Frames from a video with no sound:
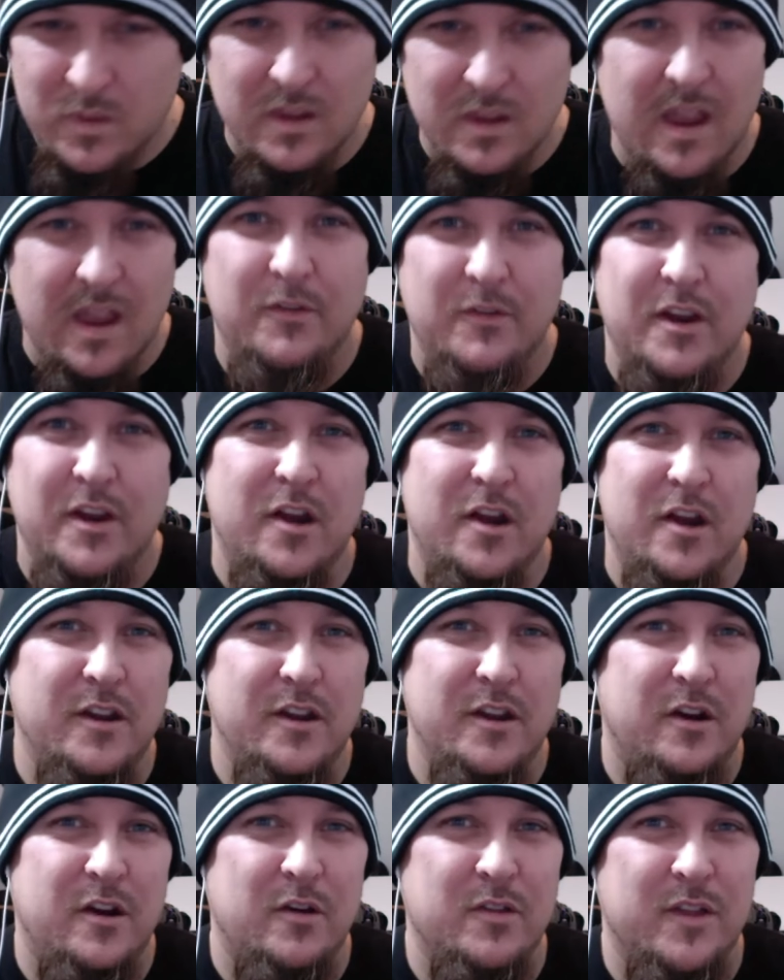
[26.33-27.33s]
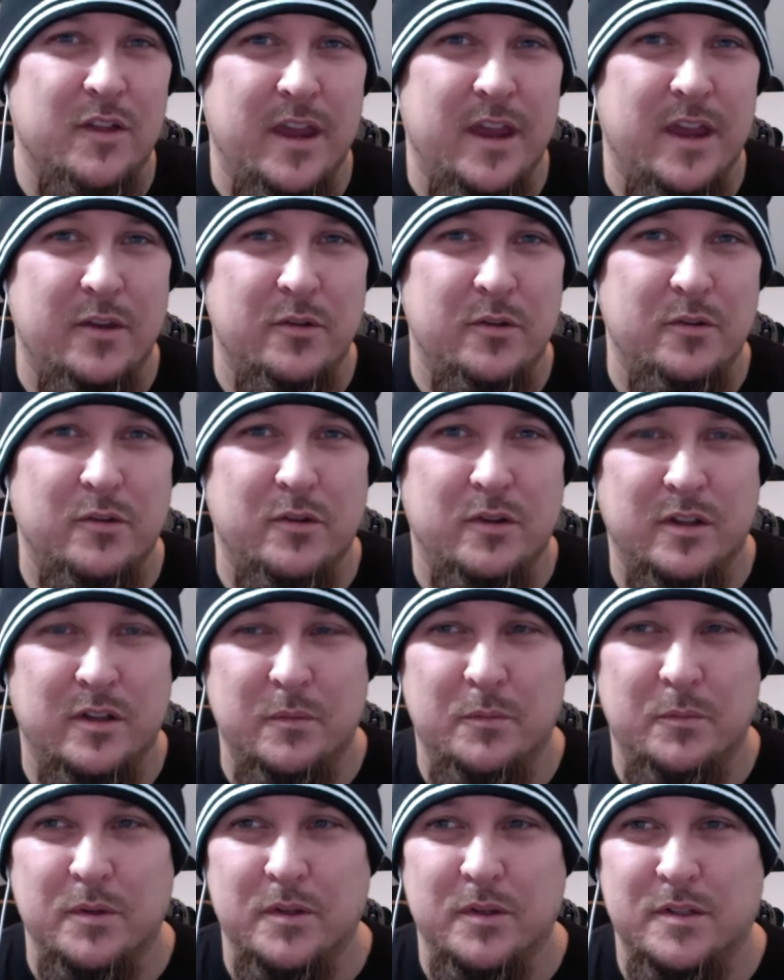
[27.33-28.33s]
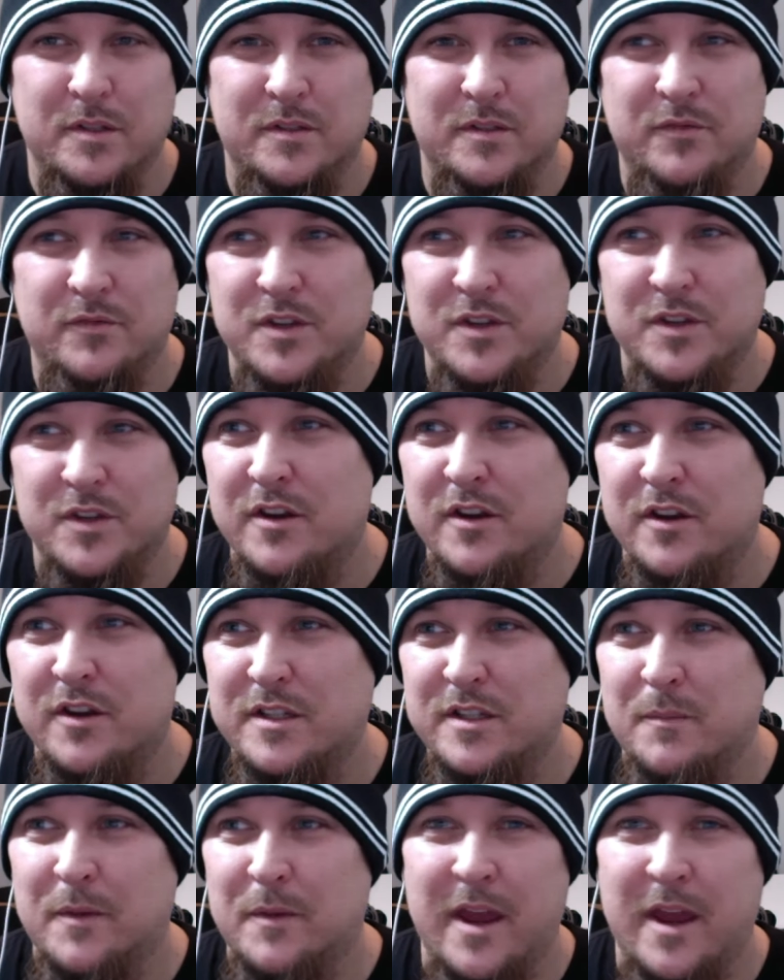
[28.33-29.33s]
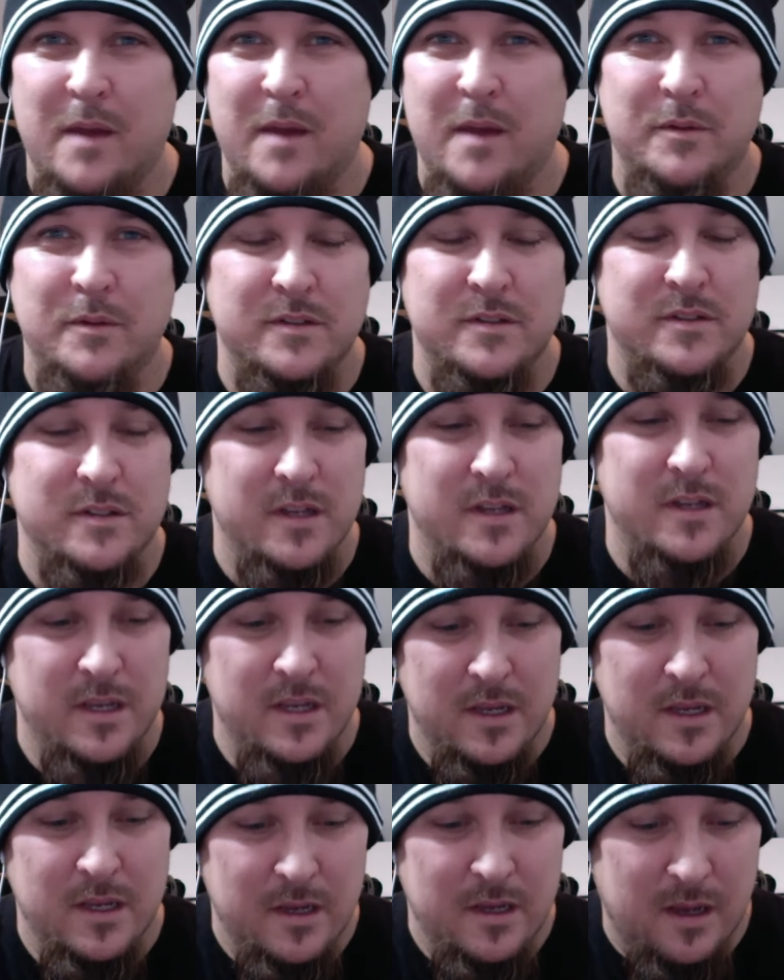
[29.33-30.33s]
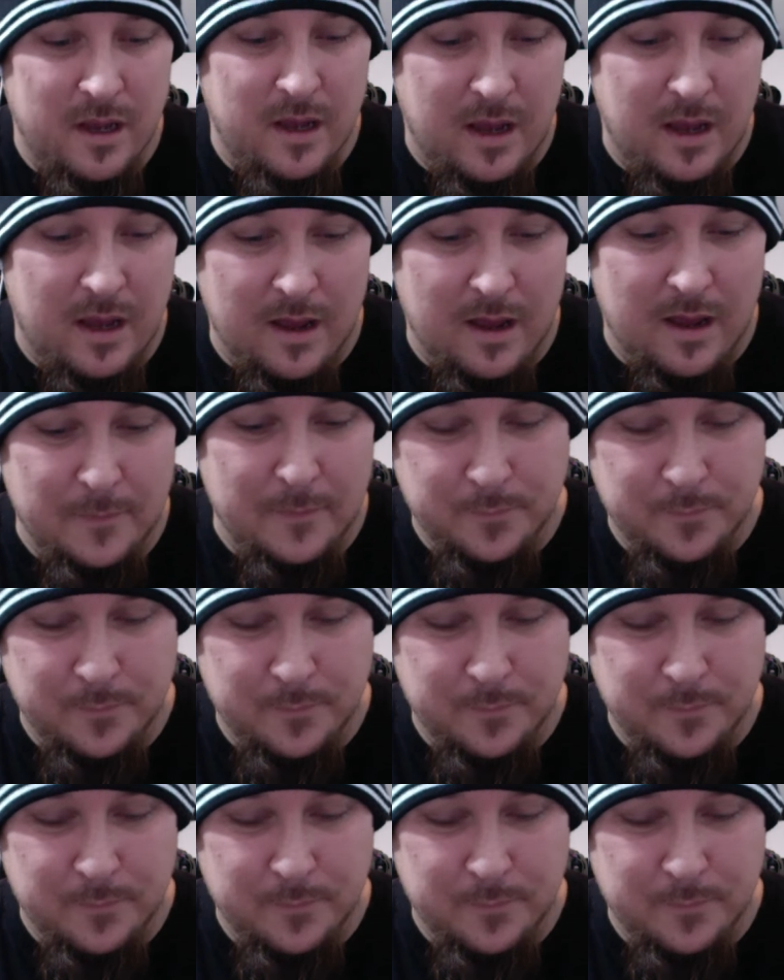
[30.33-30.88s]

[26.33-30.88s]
Every year, the annual Olympus Visionary Summit happens. And